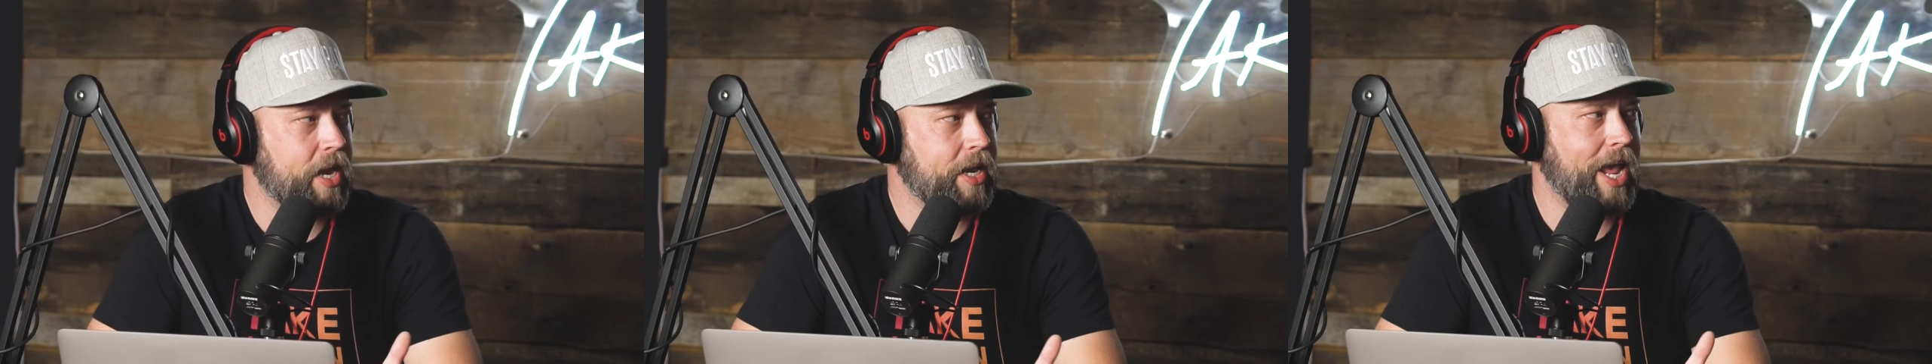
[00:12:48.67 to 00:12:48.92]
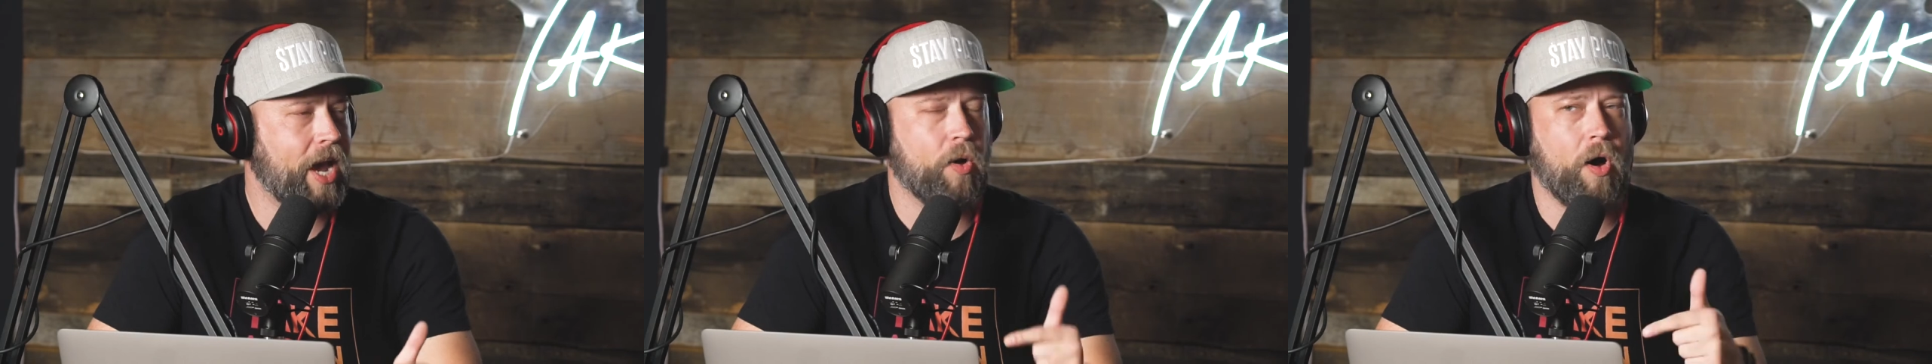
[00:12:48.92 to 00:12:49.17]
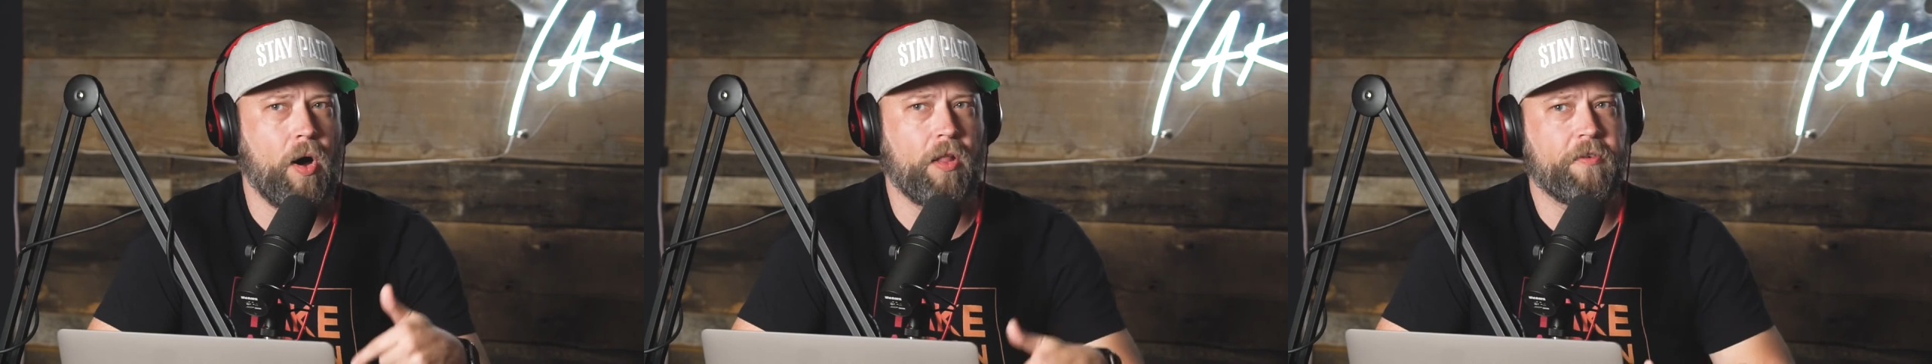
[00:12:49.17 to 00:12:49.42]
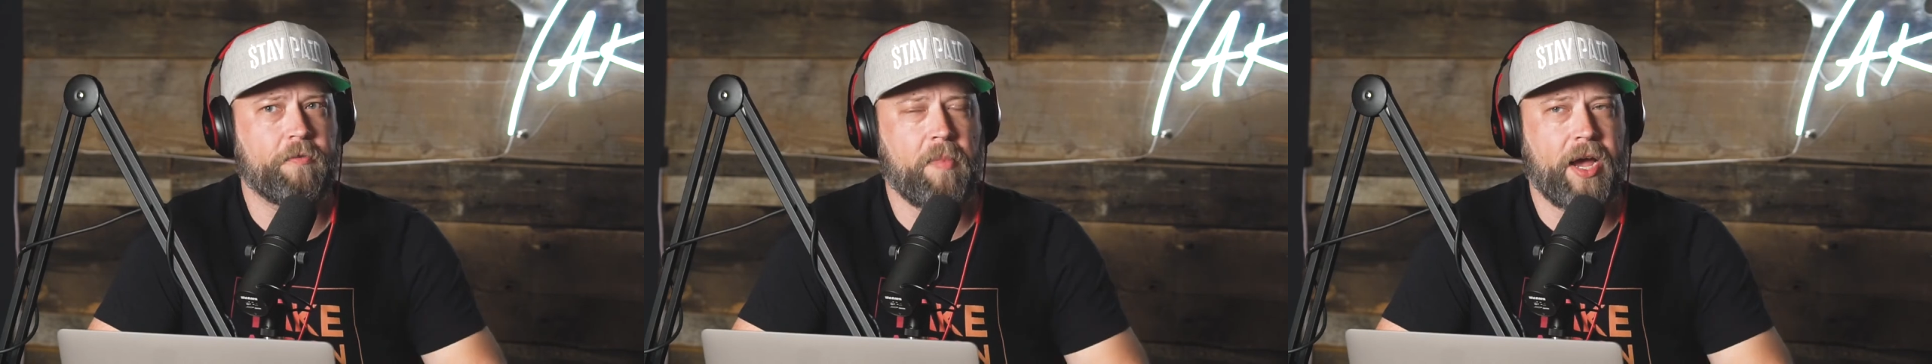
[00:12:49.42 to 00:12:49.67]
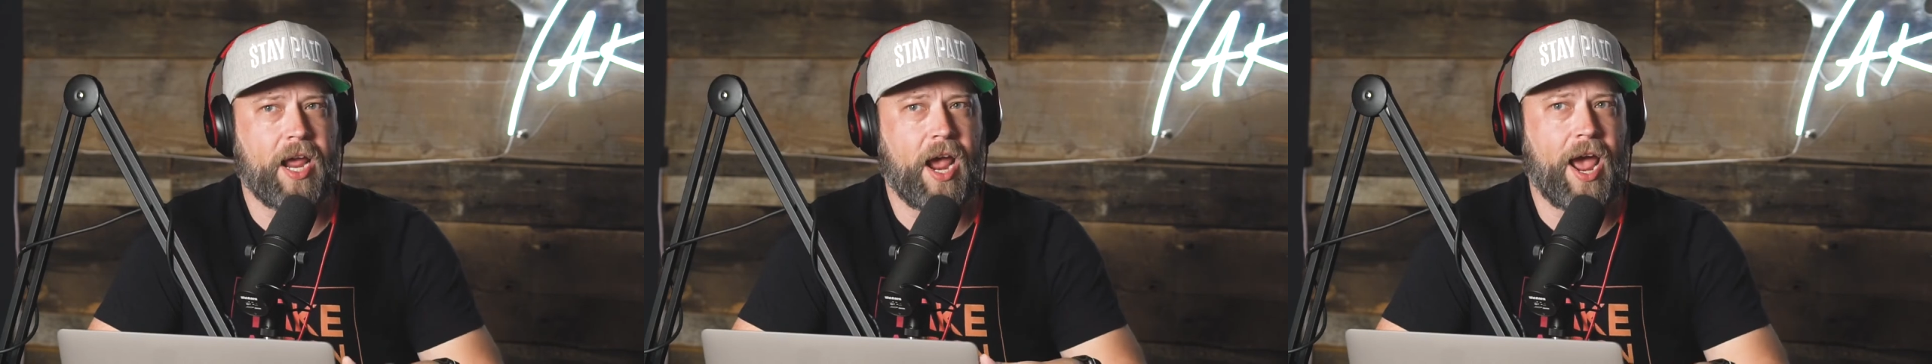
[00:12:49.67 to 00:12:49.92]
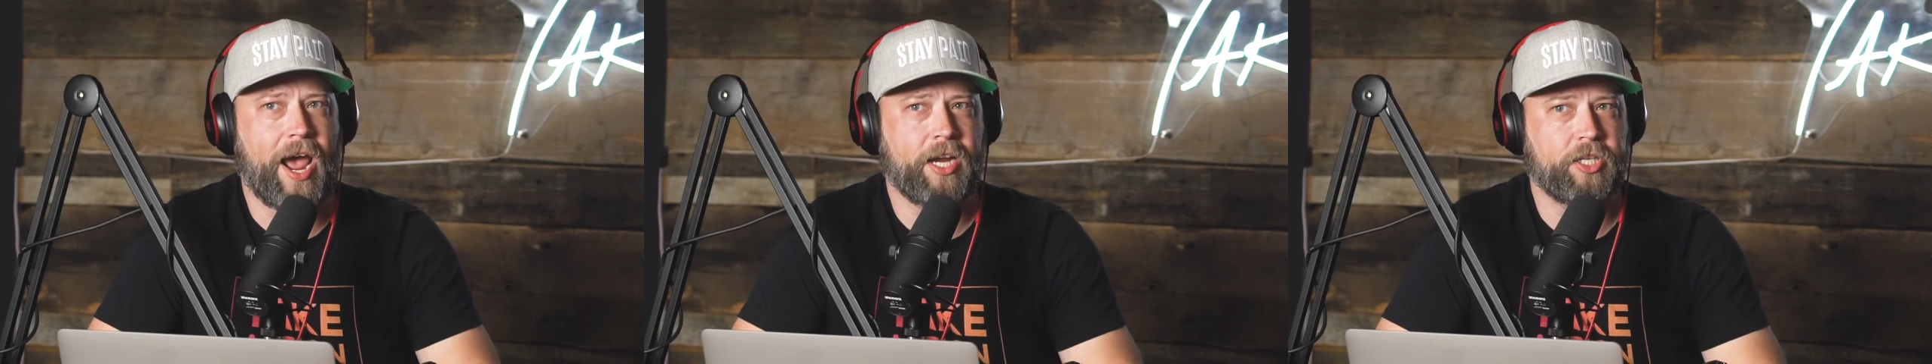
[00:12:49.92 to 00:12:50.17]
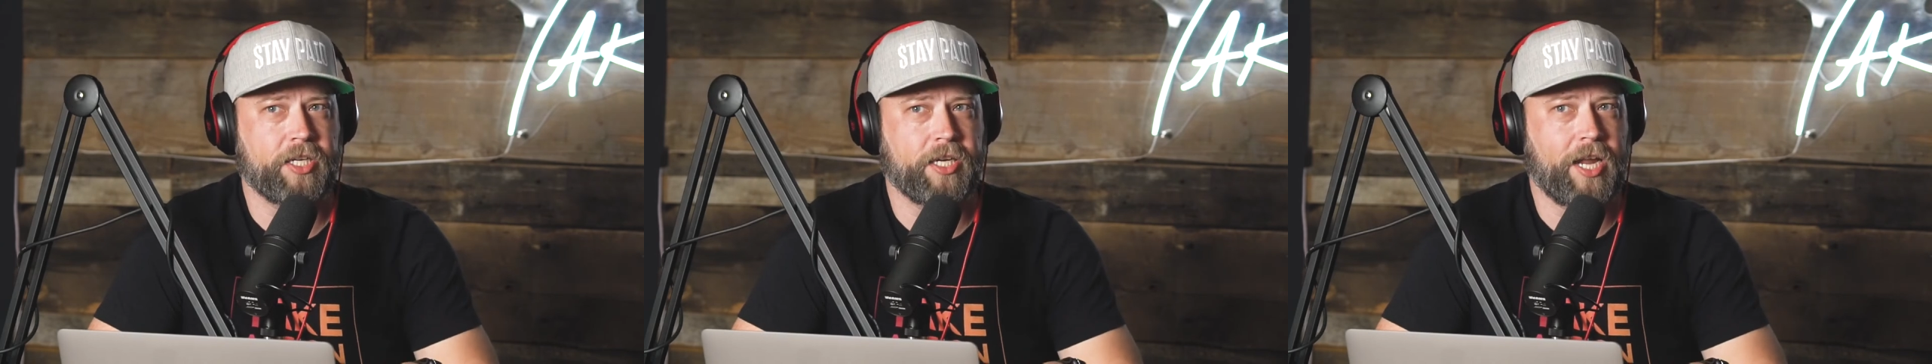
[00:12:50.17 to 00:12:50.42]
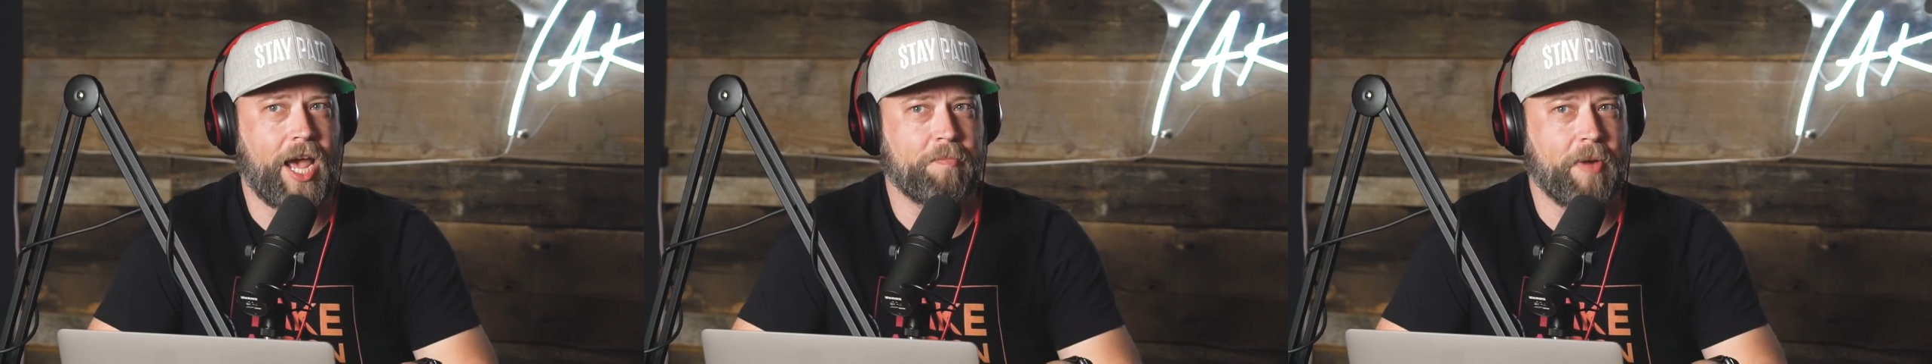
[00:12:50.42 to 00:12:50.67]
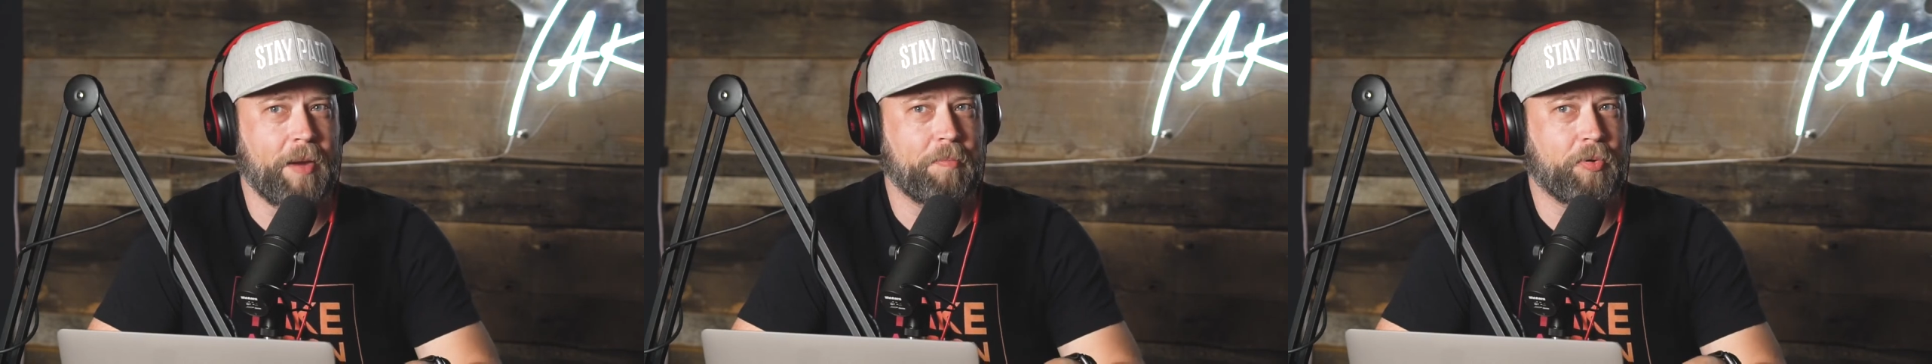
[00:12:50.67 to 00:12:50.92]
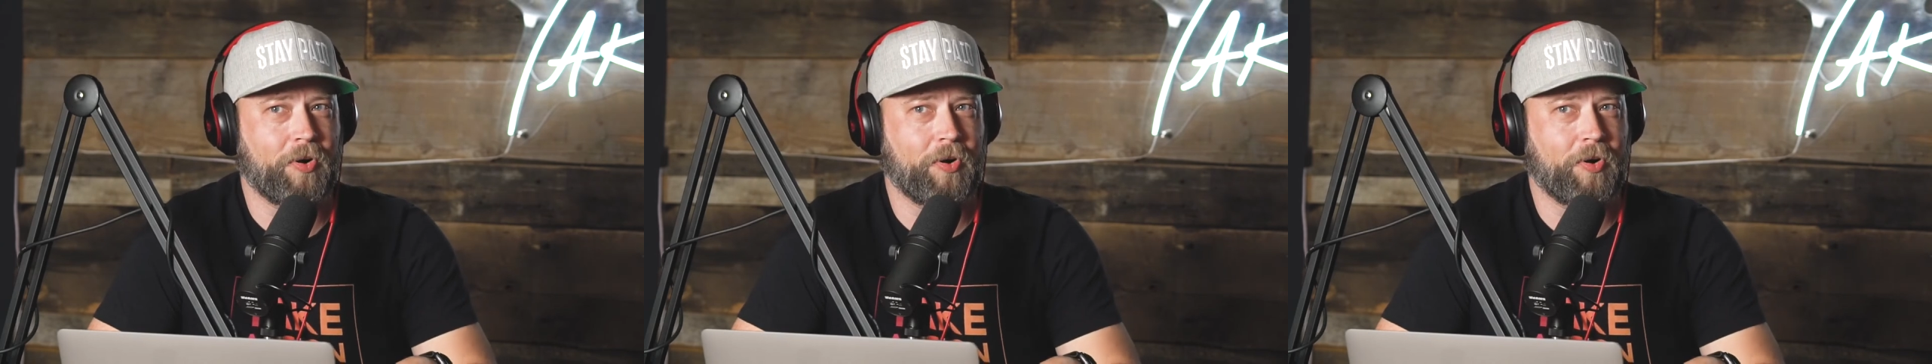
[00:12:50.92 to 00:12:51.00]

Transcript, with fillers: And now all of my action and my